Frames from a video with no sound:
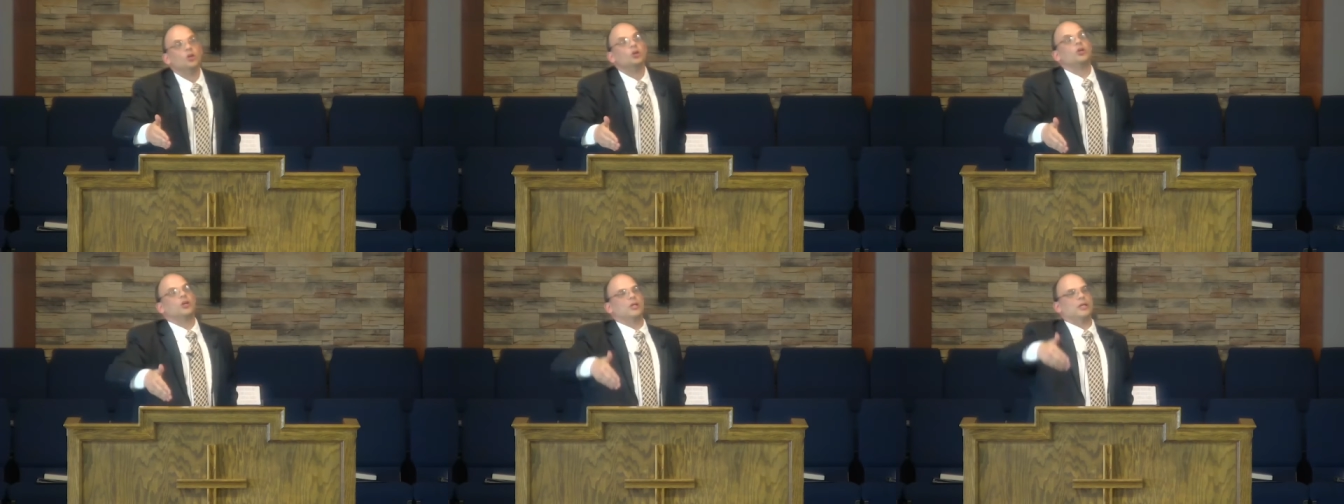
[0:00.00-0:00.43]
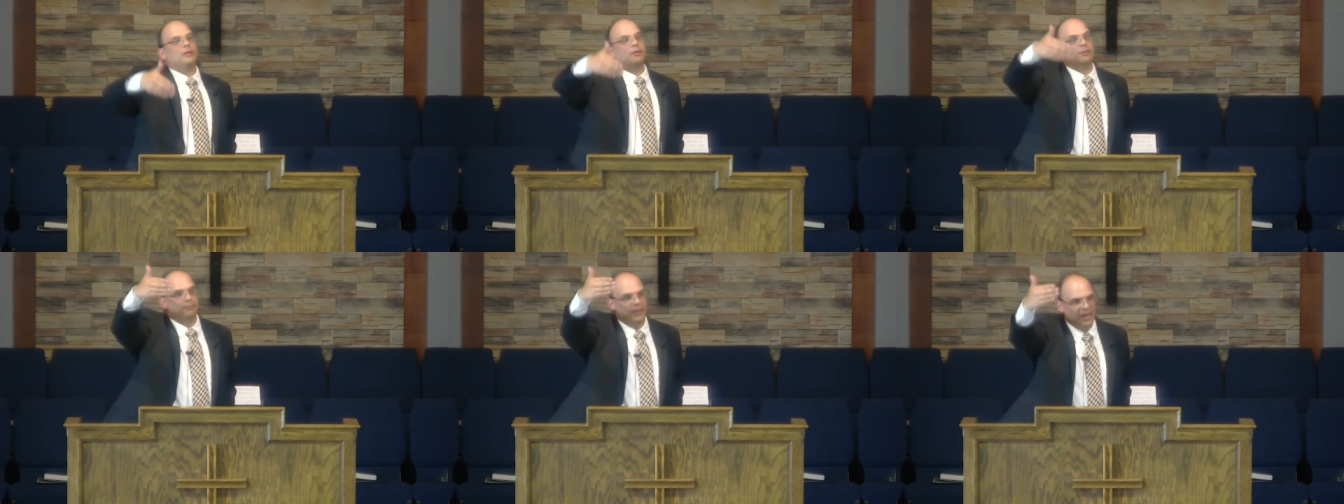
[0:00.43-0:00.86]
could
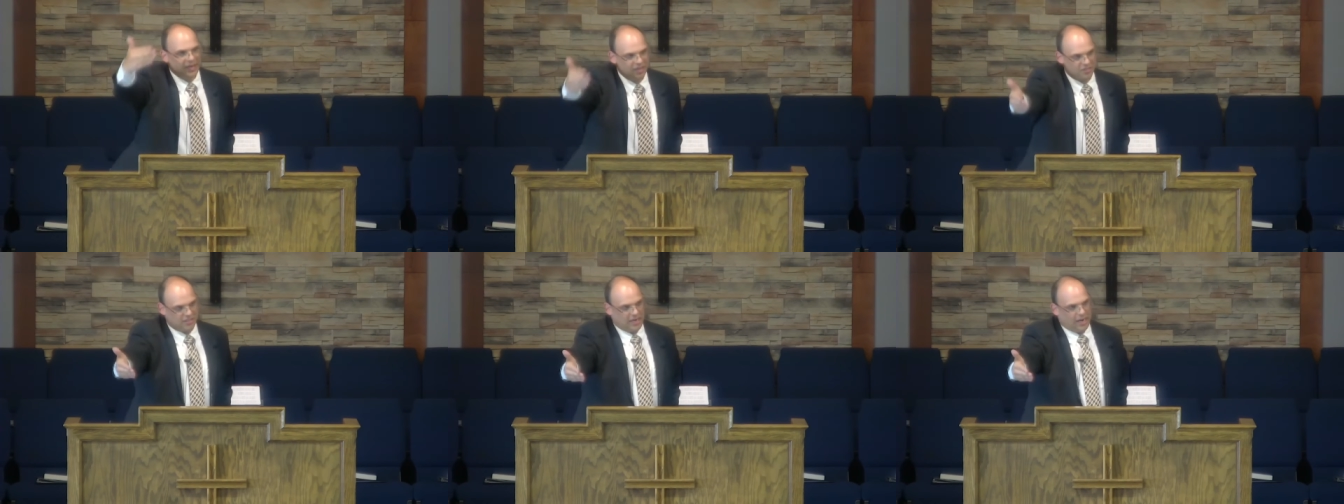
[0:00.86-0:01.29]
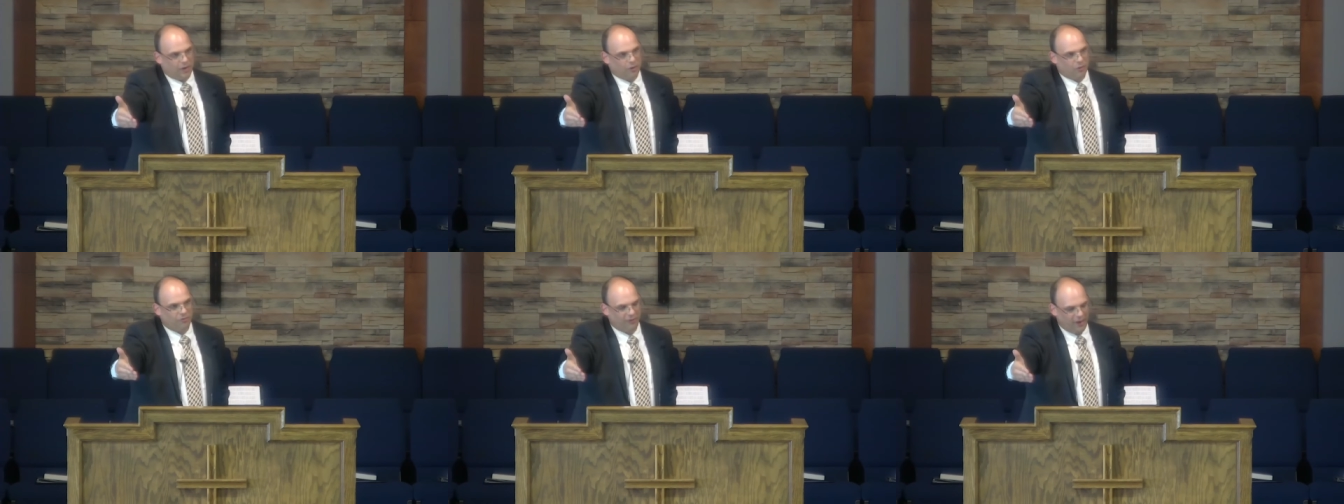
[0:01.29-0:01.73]
make a
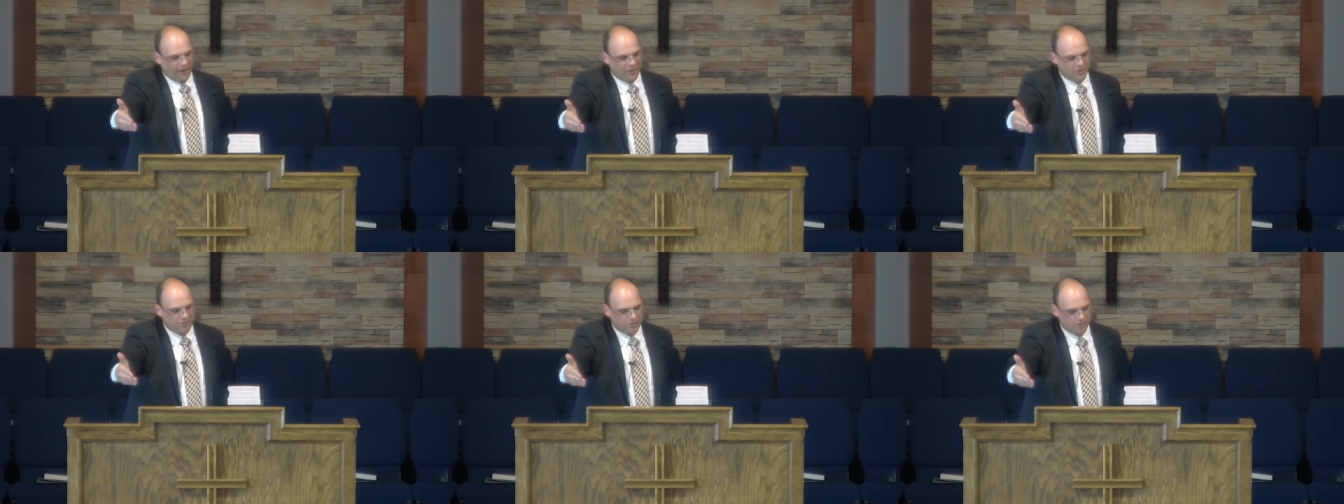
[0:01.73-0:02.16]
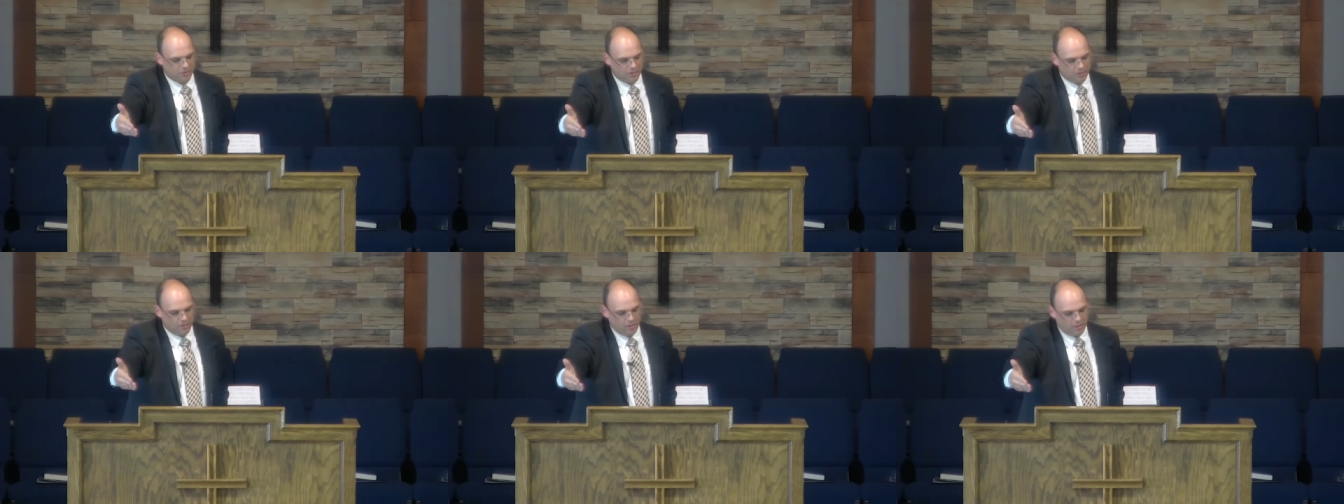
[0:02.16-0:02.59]
sacrifice
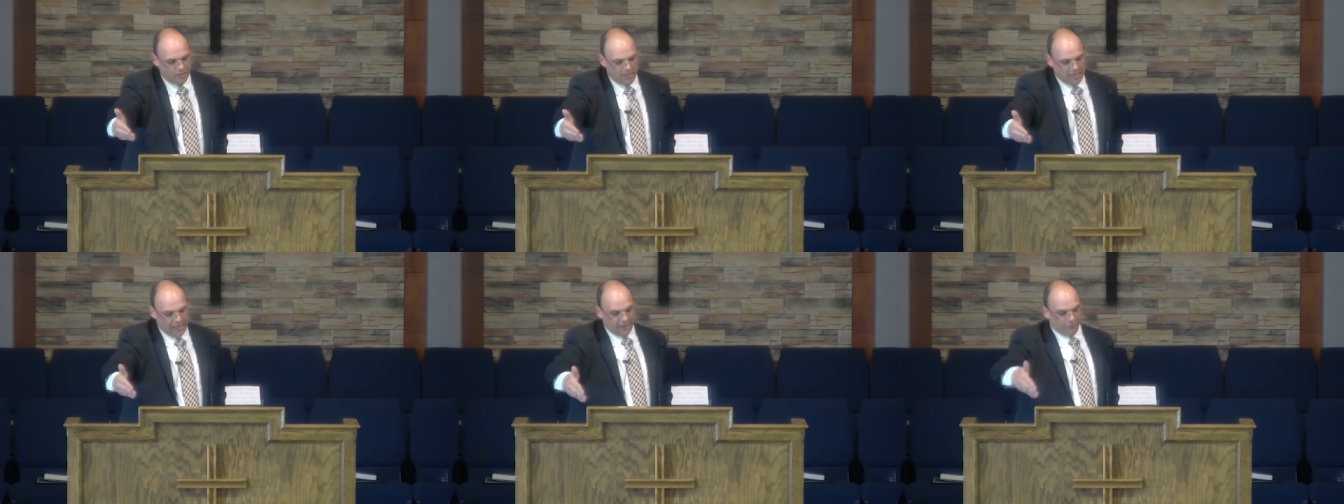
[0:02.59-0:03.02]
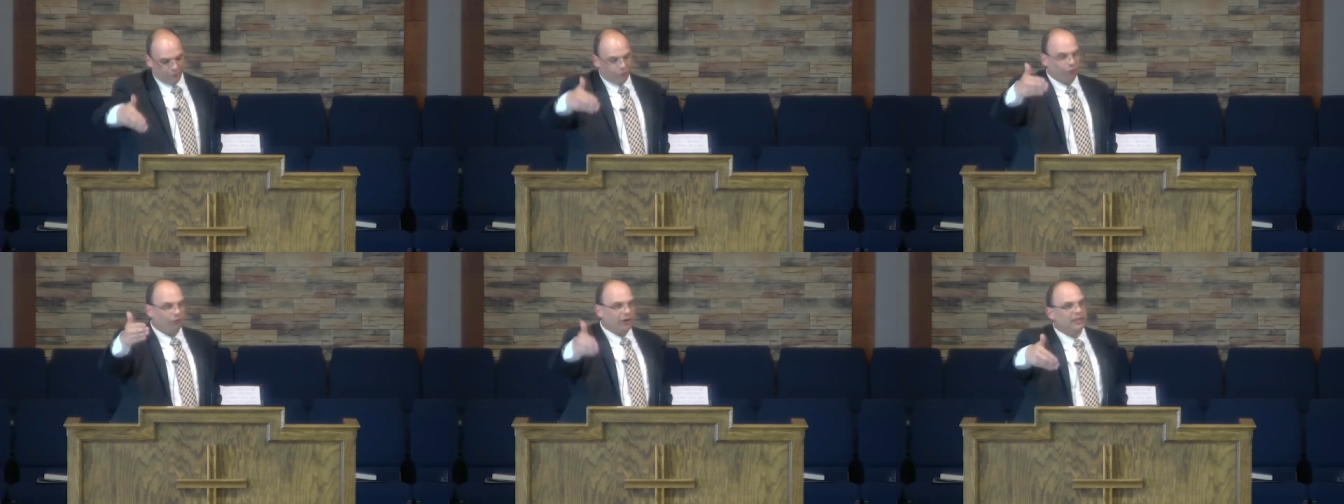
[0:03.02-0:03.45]
and
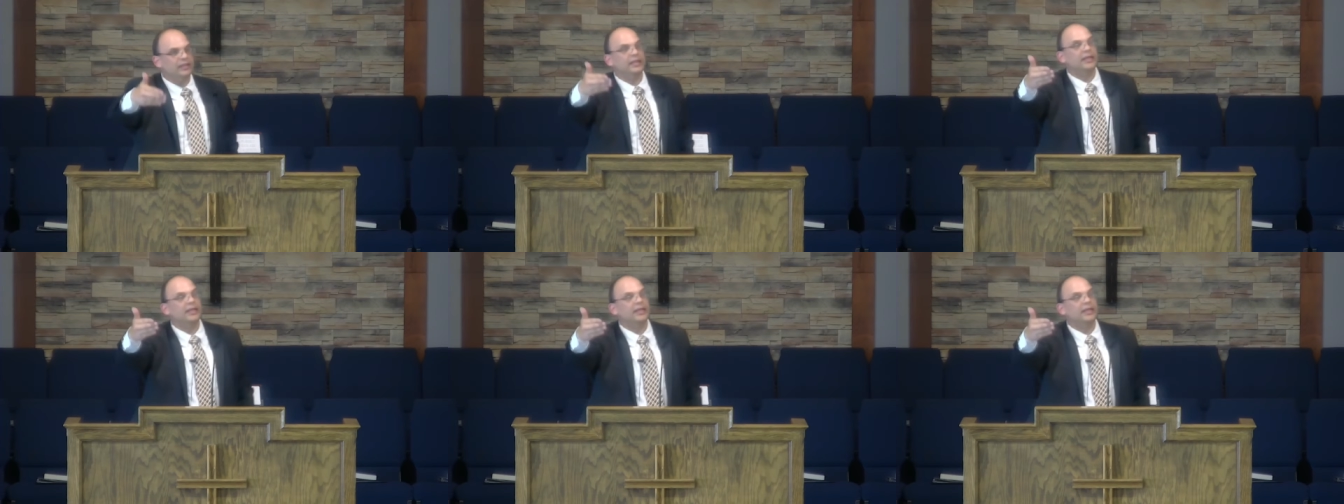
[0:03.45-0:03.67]
freely